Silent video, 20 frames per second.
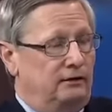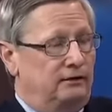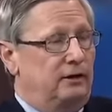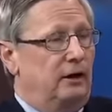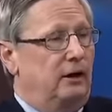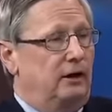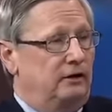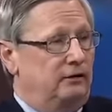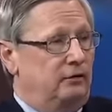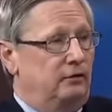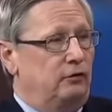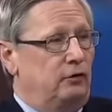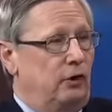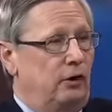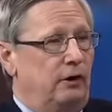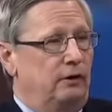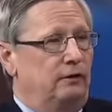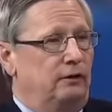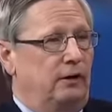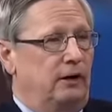the studies are
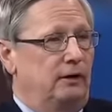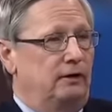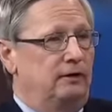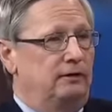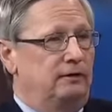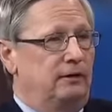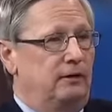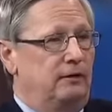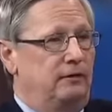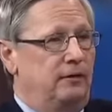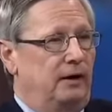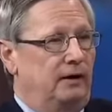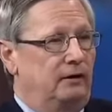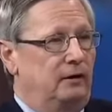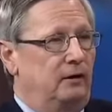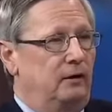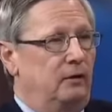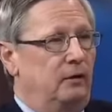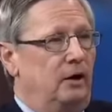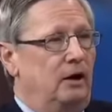starting to take this into effect
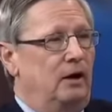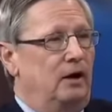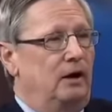too,